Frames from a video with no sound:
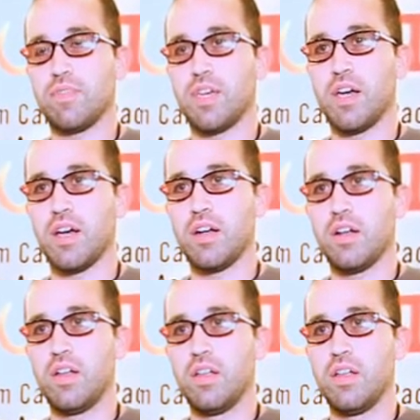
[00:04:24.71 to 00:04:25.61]
Yeah.
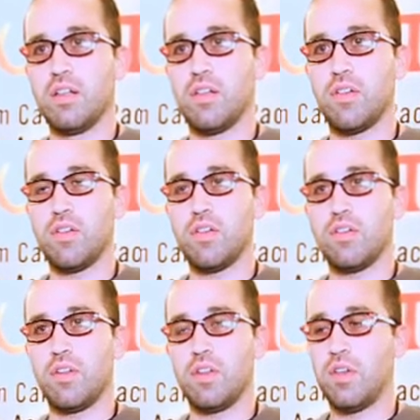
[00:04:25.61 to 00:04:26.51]
Um,
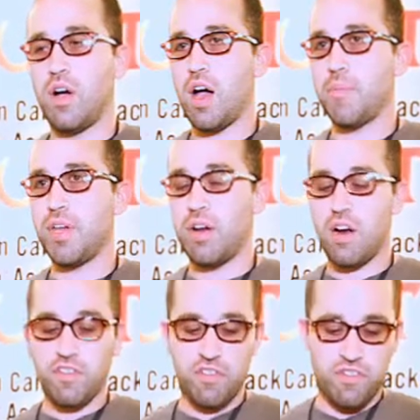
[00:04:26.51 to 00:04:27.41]
there's no, no I mean, issues
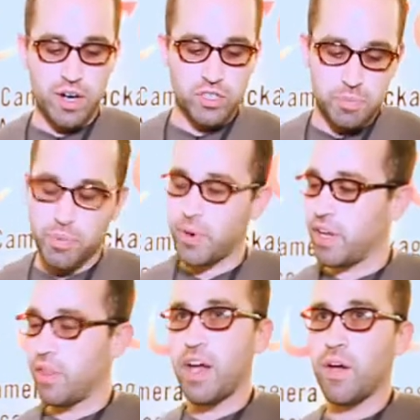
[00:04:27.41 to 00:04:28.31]
RV with that?
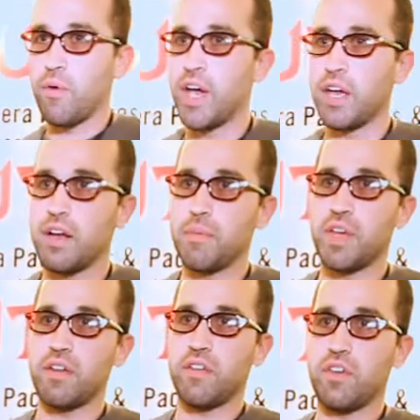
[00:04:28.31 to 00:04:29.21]
pretty lightweight. I
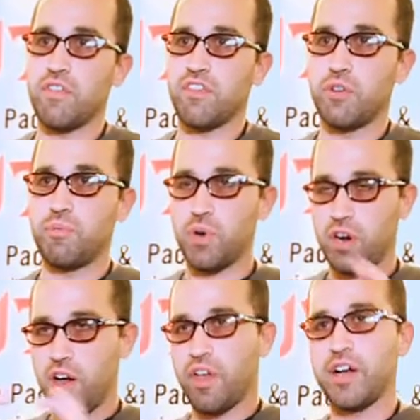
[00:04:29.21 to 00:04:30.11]
mean, I if see. you put
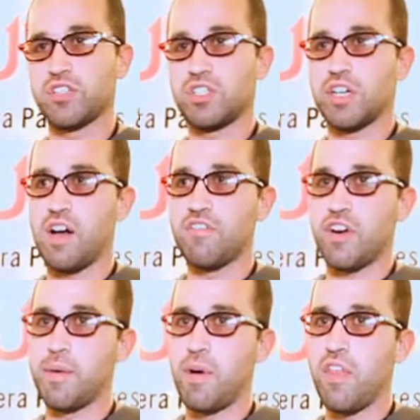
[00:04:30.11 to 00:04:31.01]
on like a stick-on
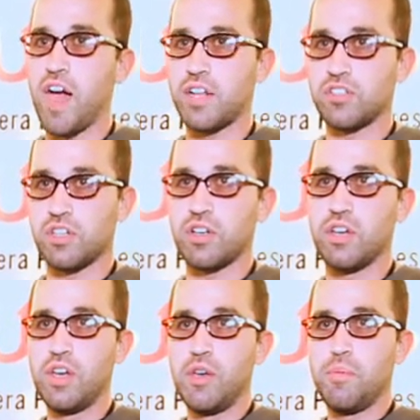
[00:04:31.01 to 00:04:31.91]
frame on that to
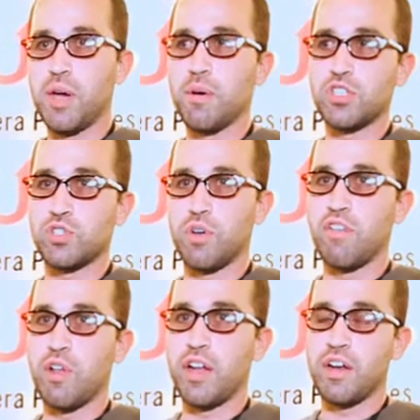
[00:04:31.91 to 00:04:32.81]
be able to
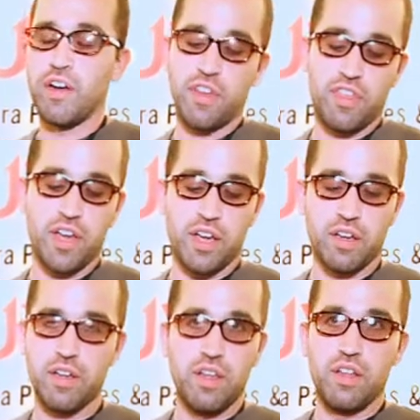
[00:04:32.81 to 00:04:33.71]
swivel it and
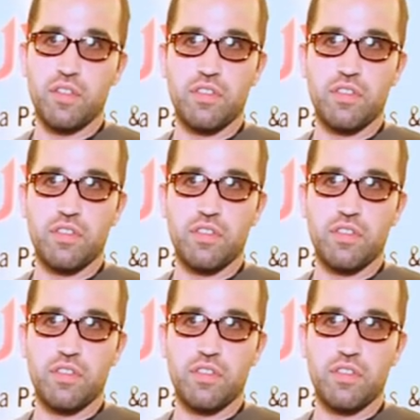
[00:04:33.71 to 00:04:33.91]
everything. Sure.